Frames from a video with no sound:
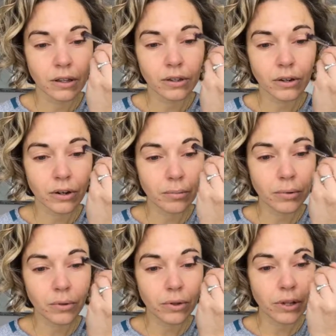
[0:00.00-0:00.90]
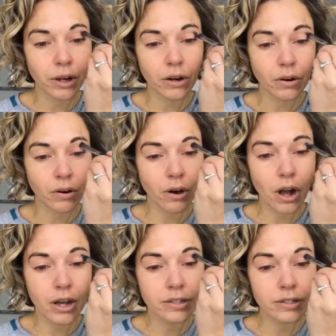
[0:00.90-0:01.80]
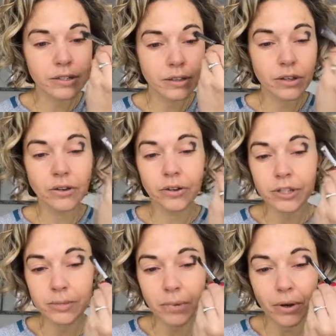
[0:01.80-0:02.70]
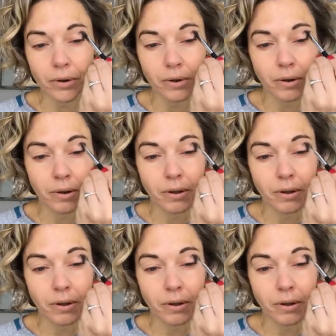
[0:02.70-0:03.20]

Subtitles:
You're gonna pull it across the crease bone.